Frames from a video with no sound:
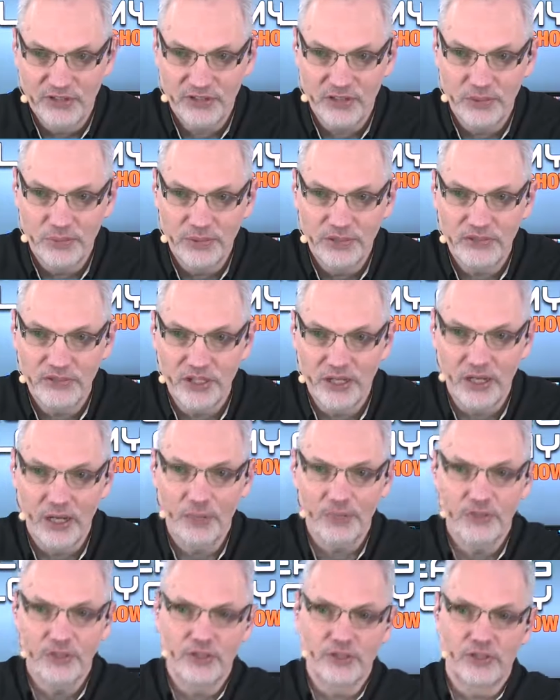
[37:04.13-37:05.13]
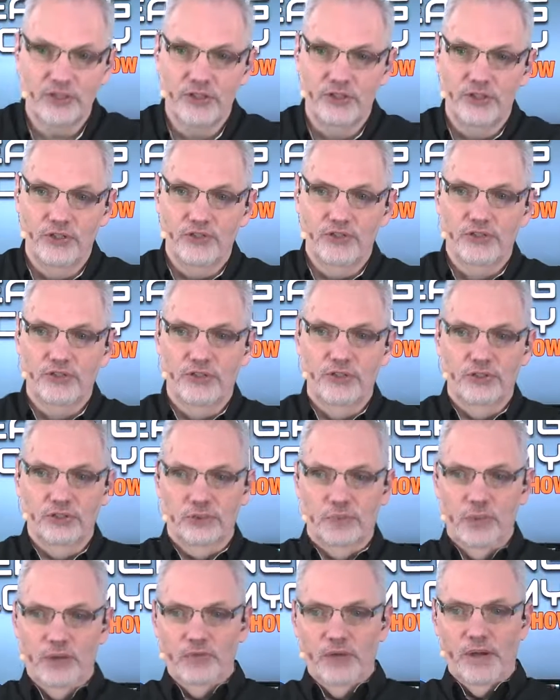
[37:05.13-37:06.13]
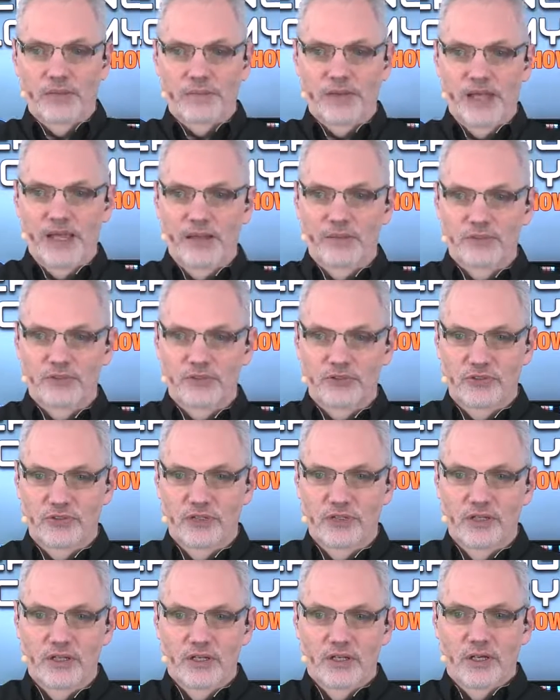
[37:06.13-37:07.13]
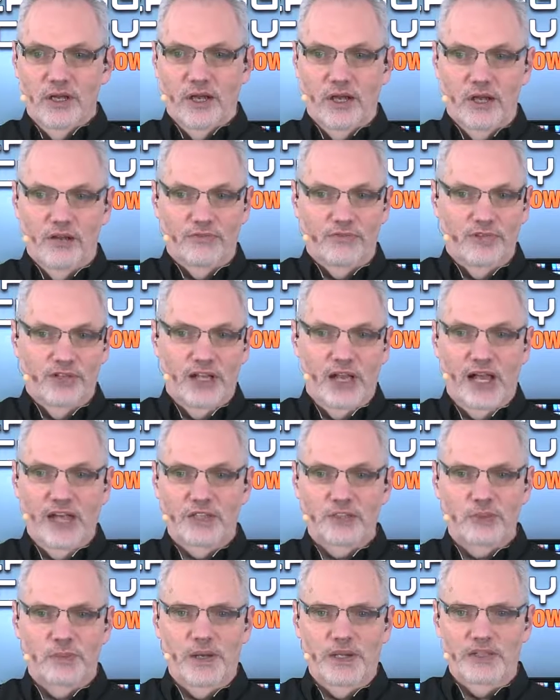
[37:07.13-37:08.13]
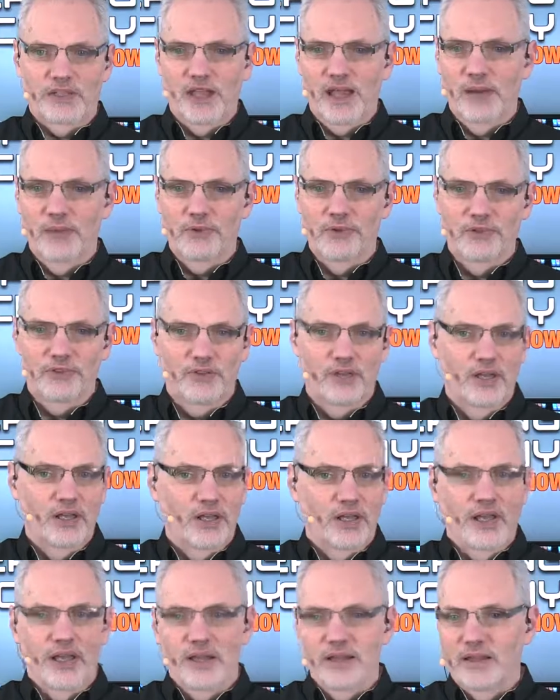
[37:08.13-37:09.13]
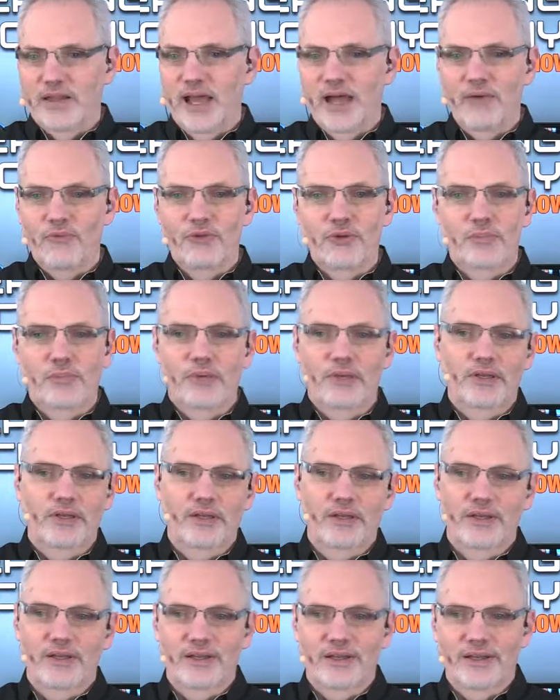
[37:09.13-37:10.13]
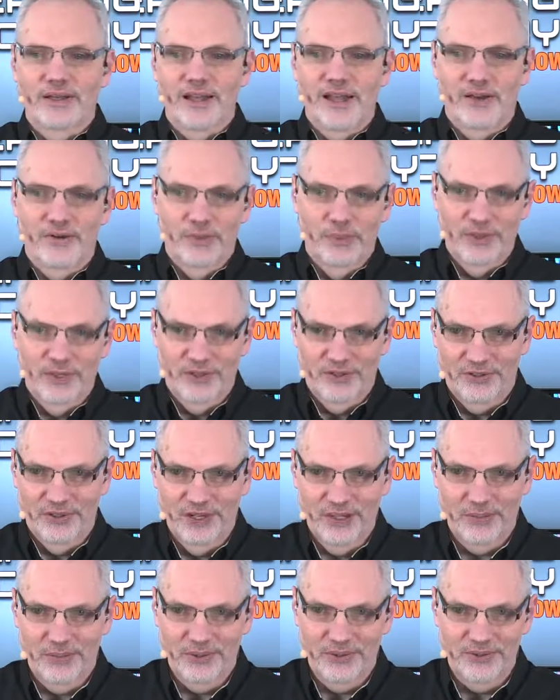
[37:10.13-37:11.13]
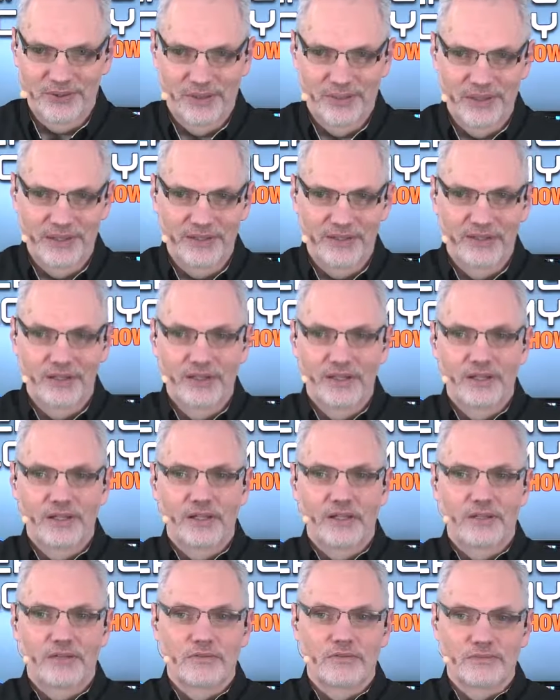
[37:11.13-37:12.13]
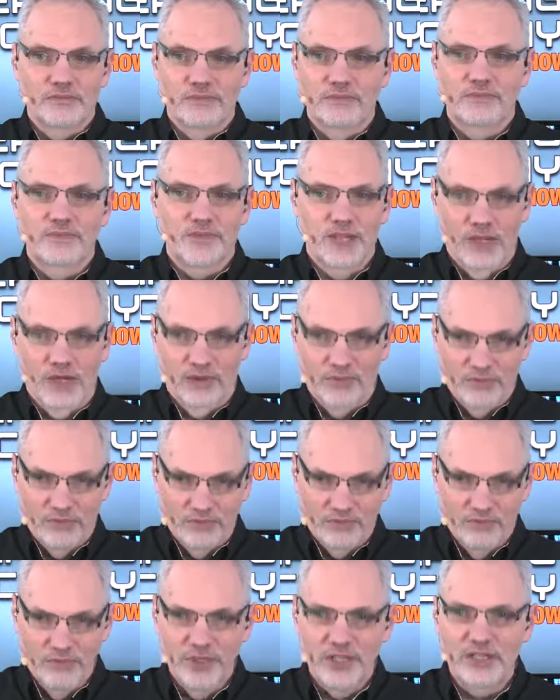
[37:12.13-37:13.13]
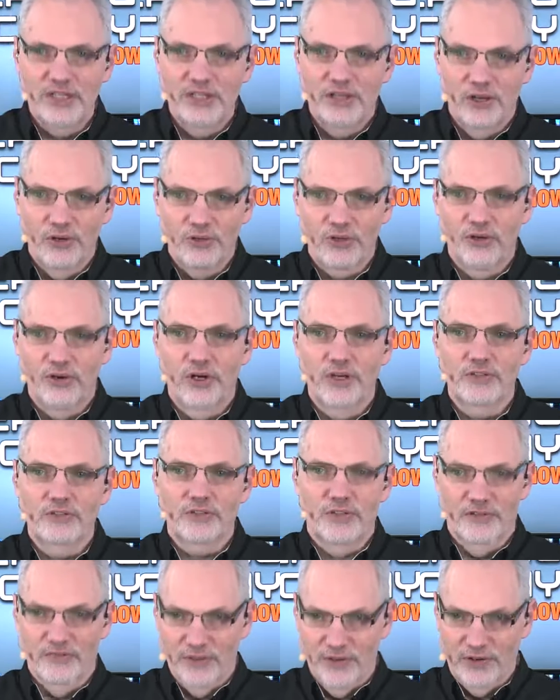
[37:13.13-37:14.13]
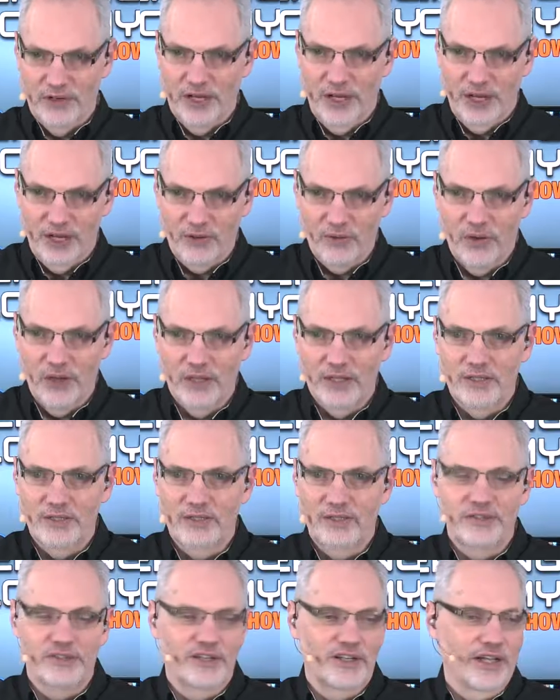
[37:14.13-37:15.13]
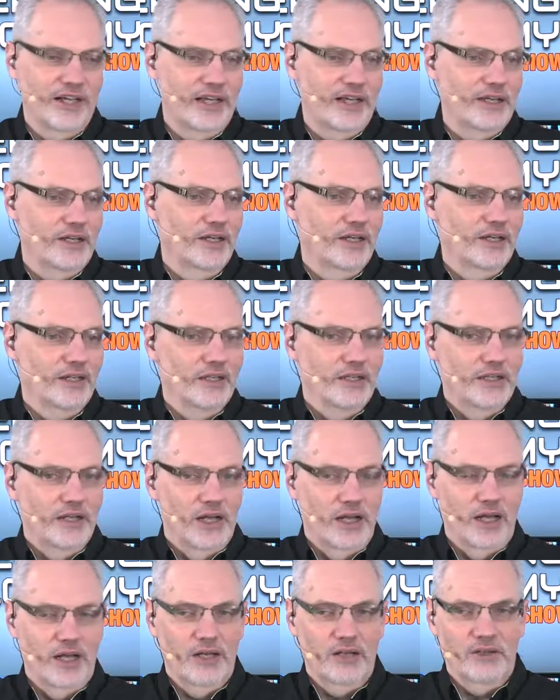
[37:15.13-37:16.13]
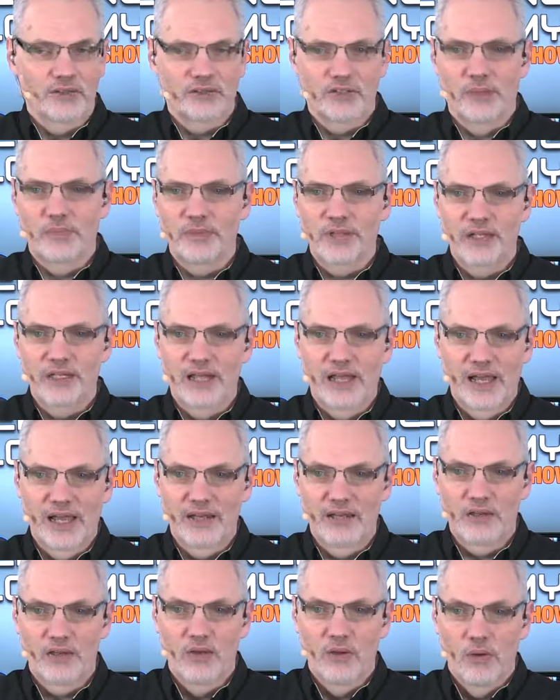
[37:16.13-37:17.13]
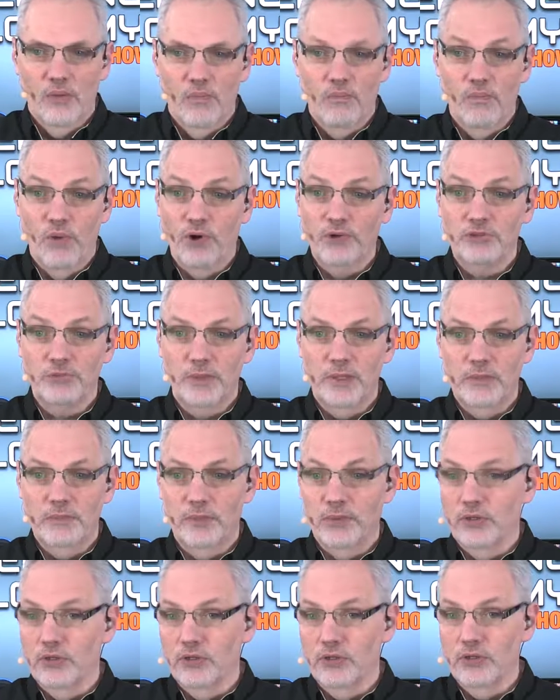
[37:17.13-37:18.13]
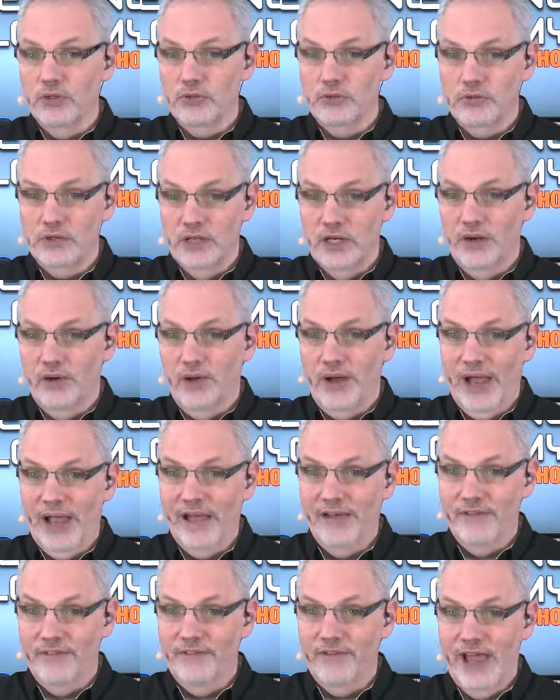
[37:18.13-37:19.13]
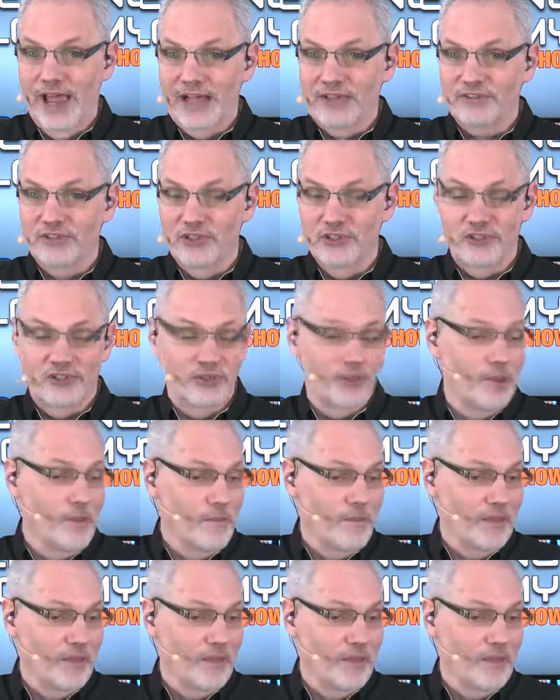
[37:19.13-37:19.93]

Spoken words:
could be set up so you could use USB webcams for the hotspot cameras, that would be incredible. I mean, really low cost. They're very high quality today. Something that most people, have access to.